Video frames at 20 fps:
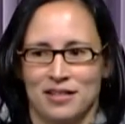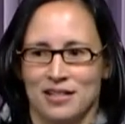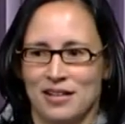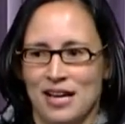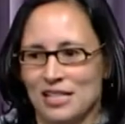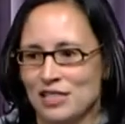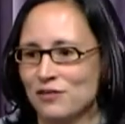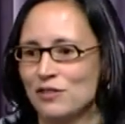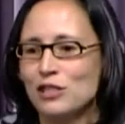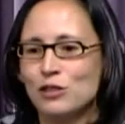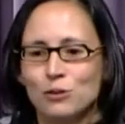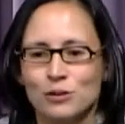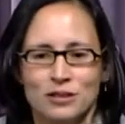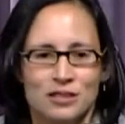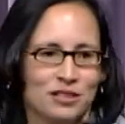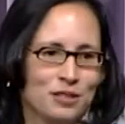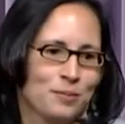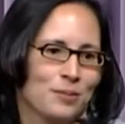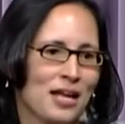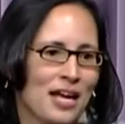a nice visual
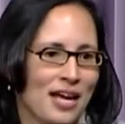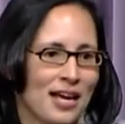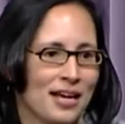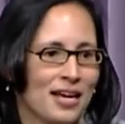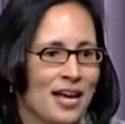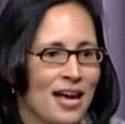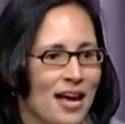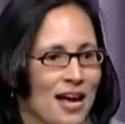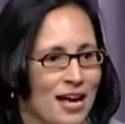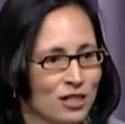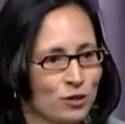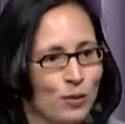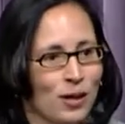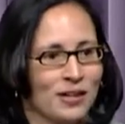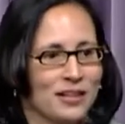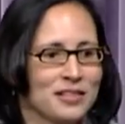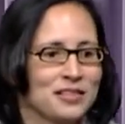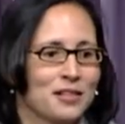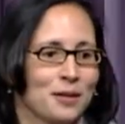display, as well as